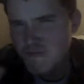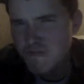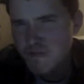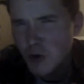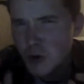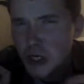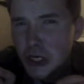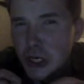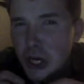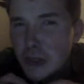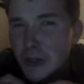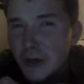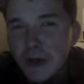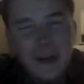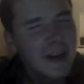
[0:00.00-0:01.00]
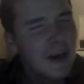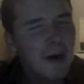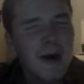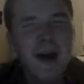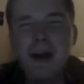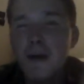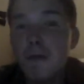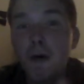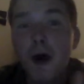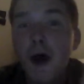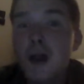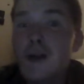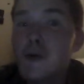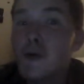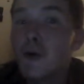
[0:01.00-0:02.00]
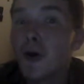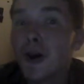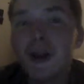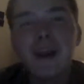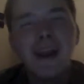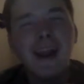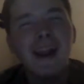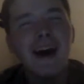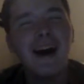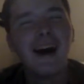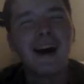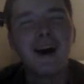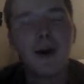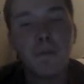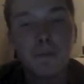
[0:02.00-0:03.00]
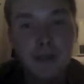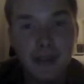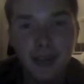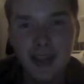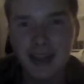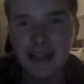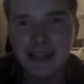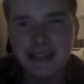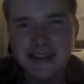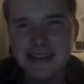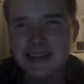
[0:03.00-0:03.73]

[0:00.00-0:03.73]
They're together. But anyway, yeah,